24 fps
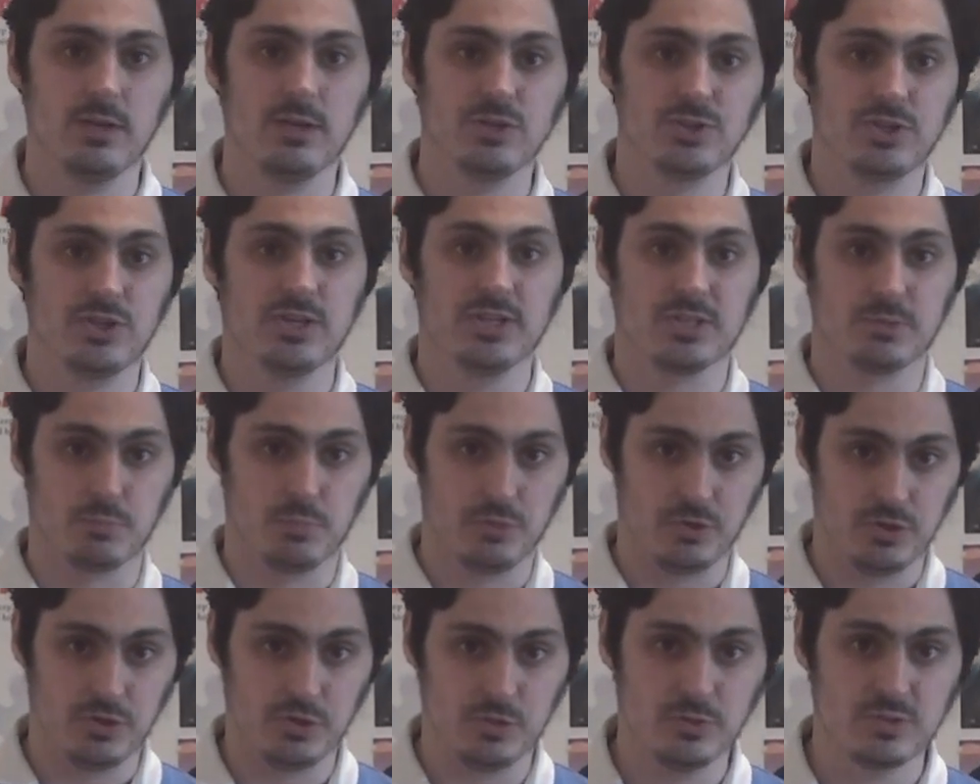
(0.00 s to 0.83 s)
She has
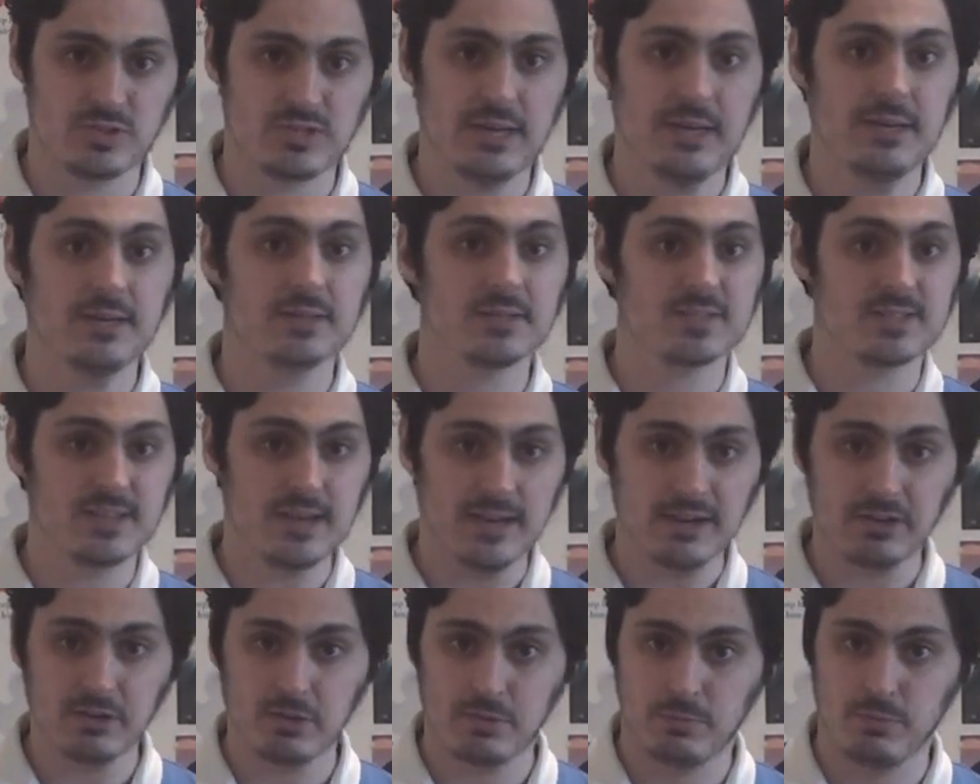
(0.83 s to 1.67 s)
produced and
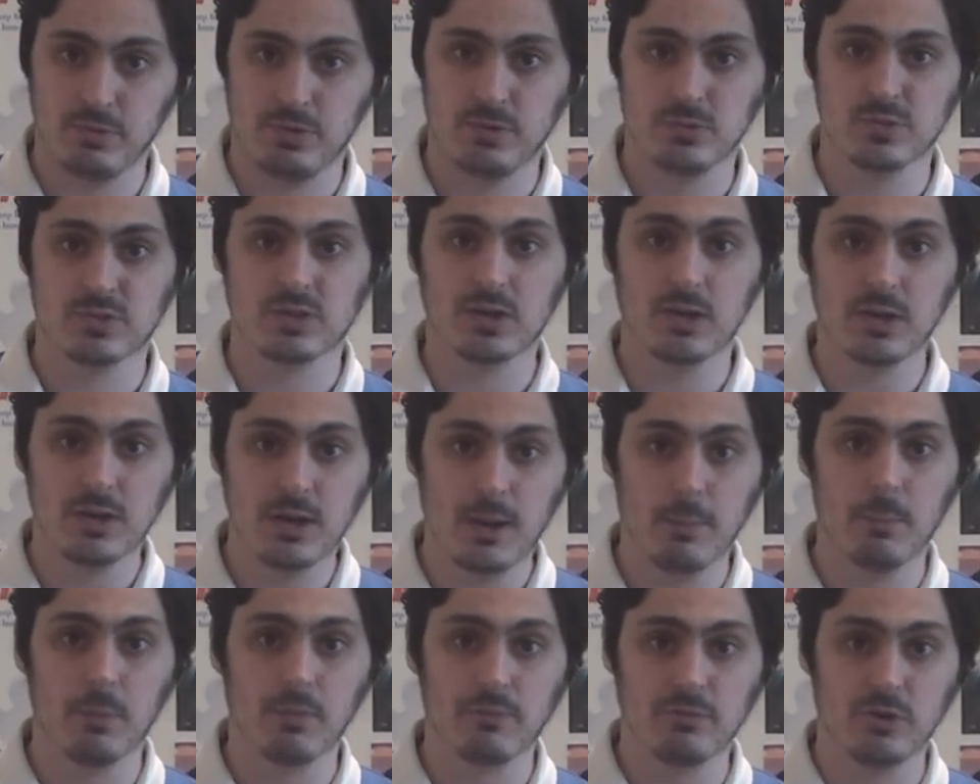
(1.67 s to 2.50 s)
executive produced a
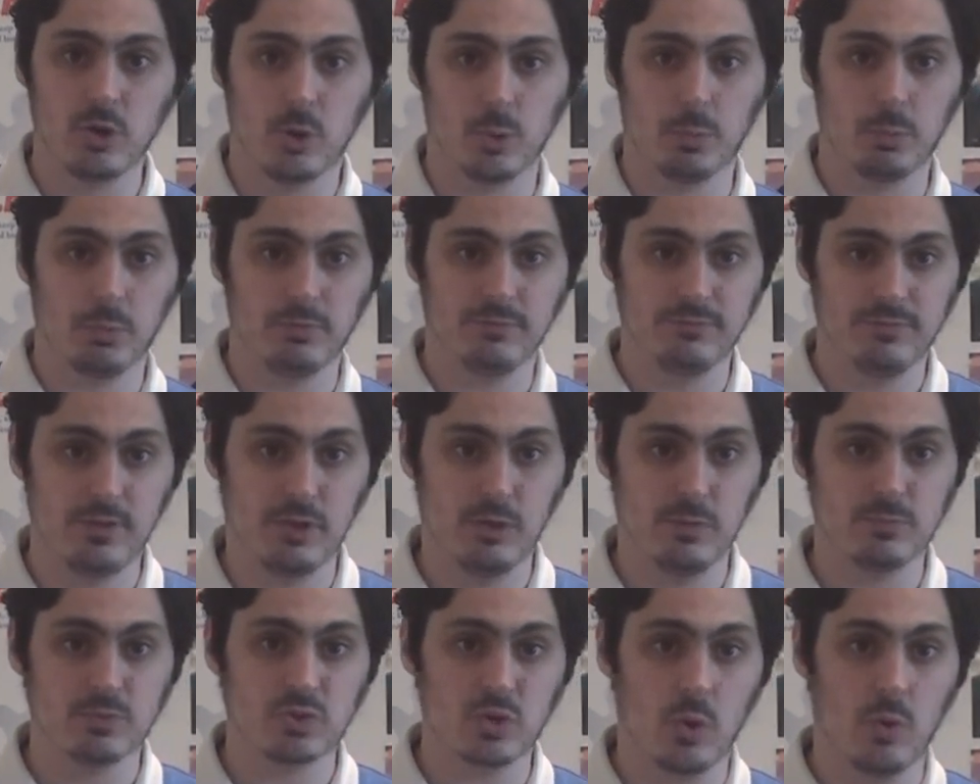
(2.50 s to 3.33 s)
number of notable
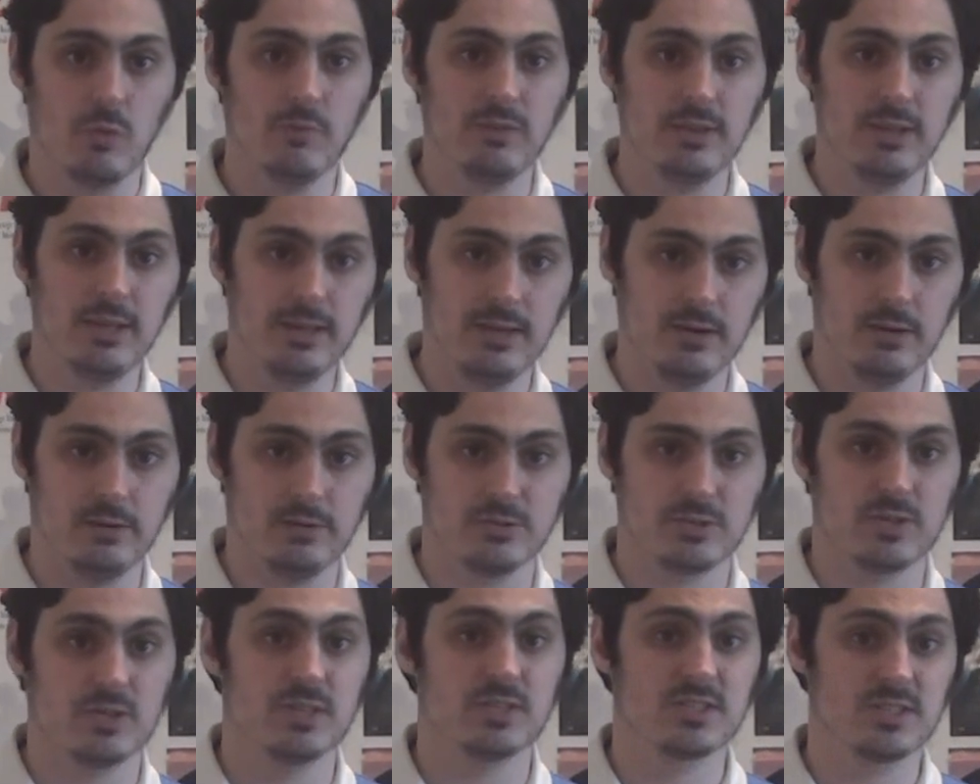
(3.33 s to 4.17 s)
films over the
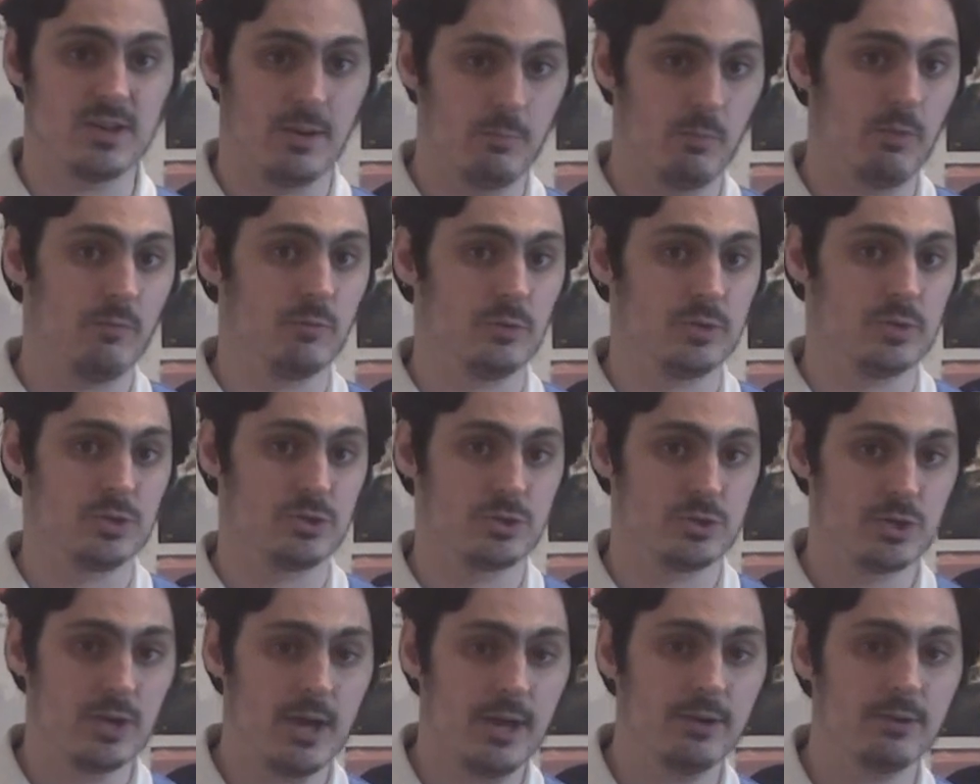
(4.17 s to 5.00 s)
years, some with
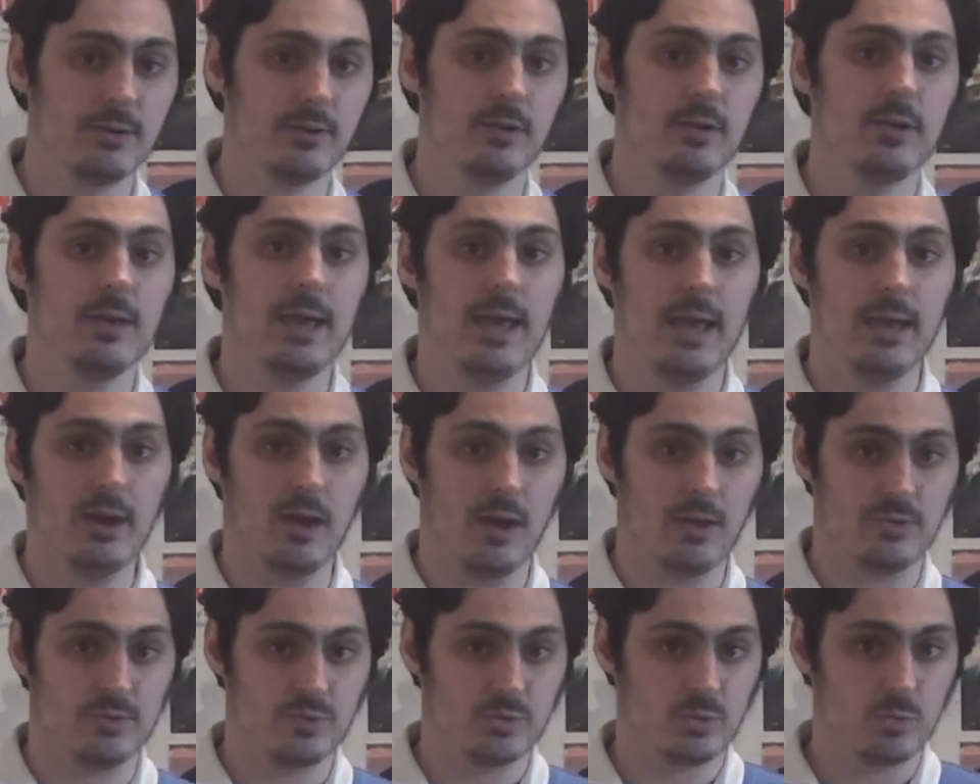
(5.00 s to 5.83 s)
Richard Donner and
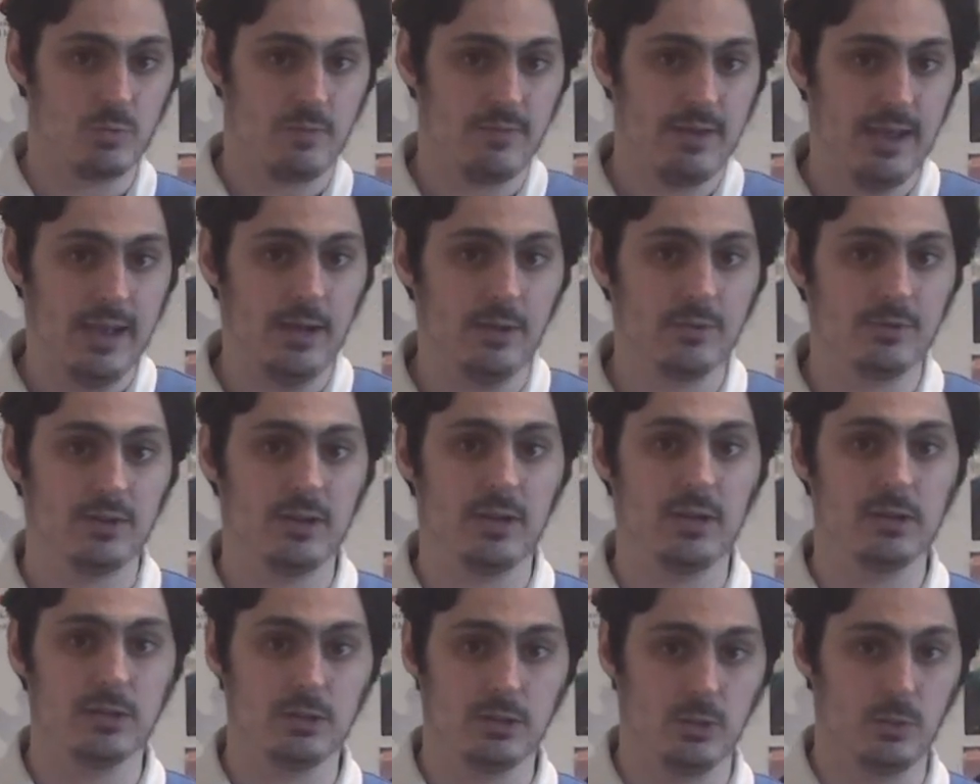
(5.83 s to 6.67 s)
others without,
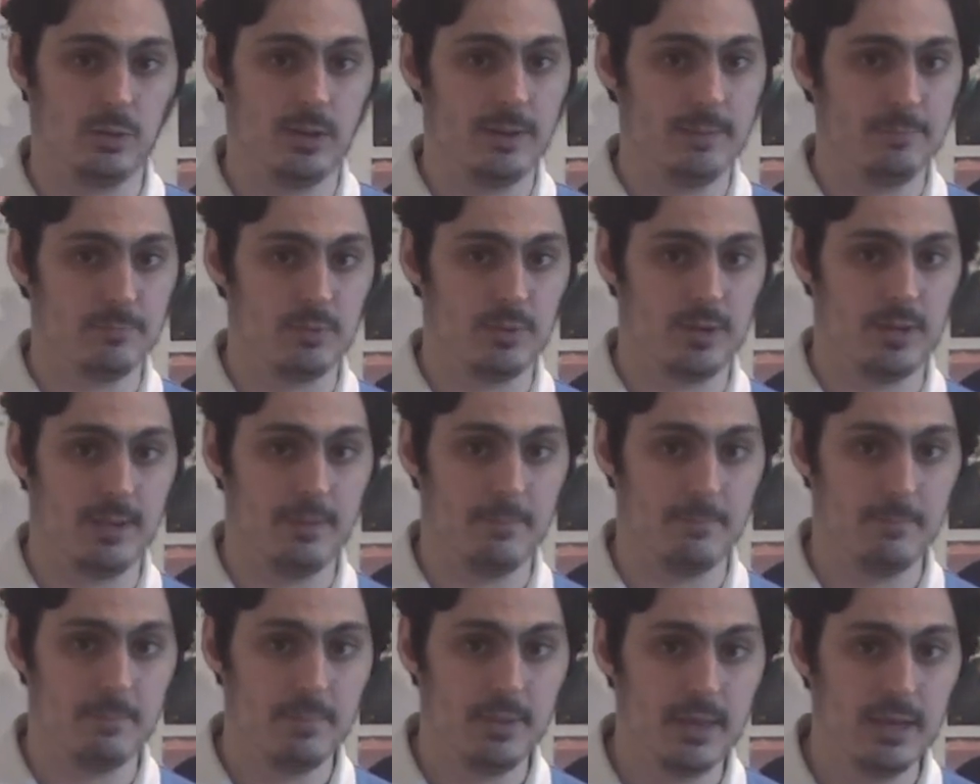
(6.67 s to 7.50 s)
including Pretty
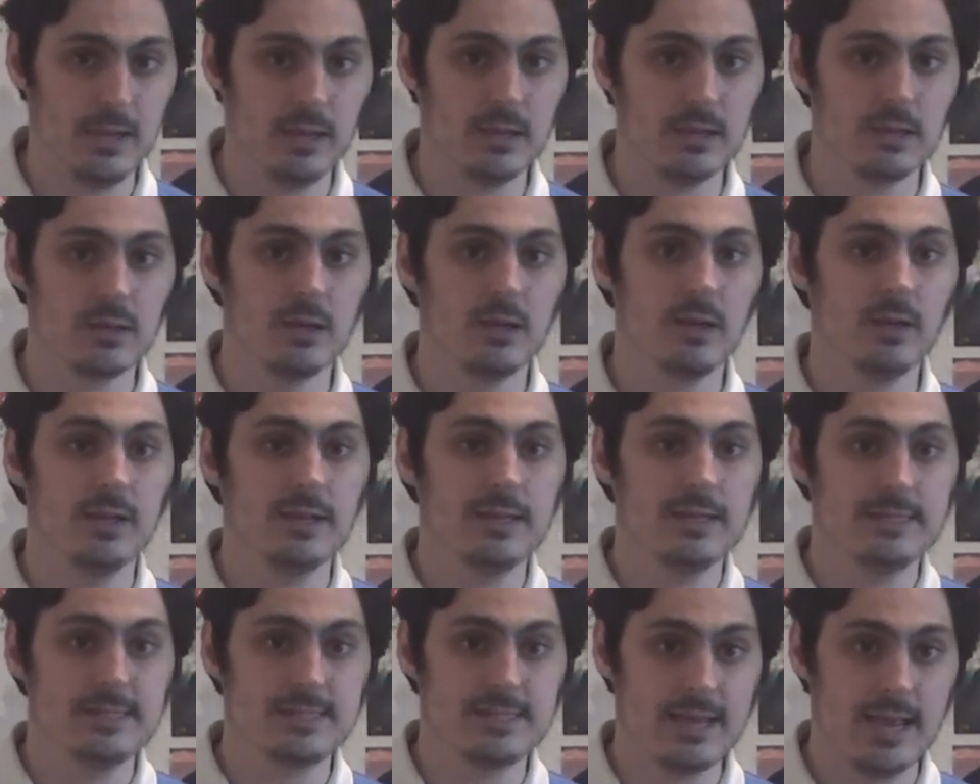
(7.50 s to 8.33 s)
in Pink,
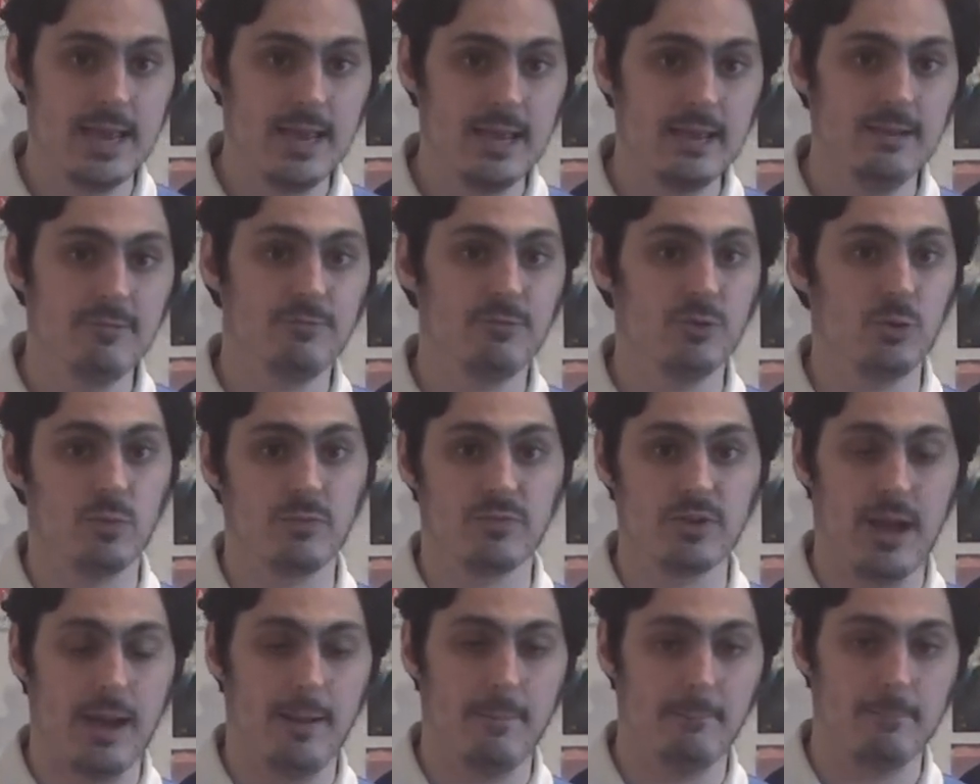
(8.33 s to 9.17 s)
Dave,
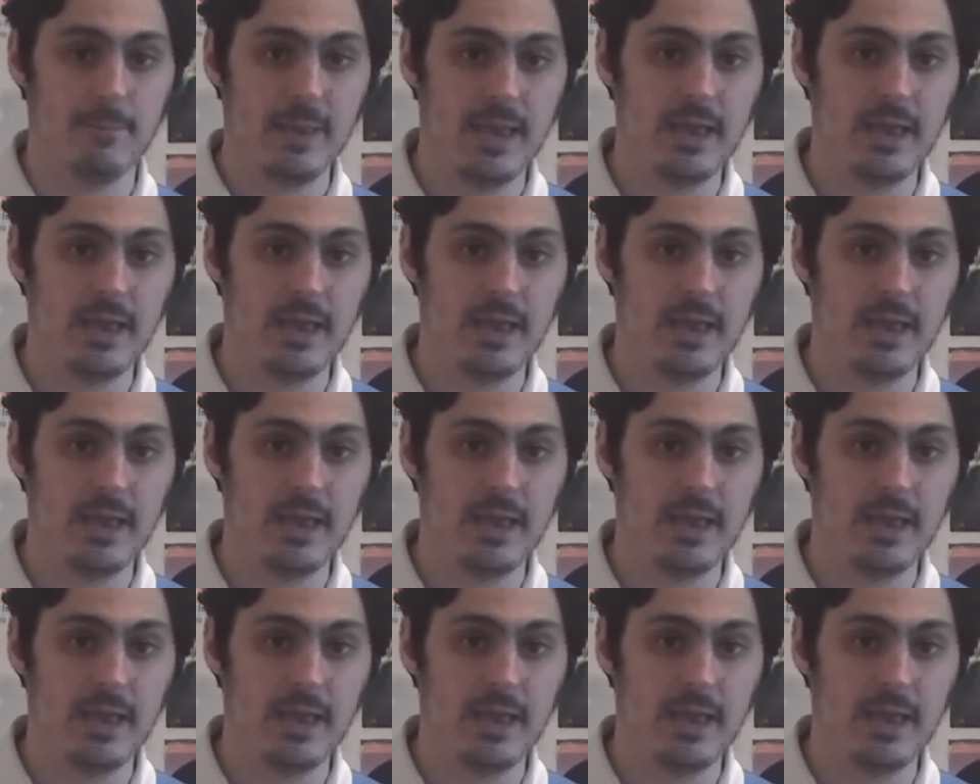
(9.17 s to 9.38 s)
You've Got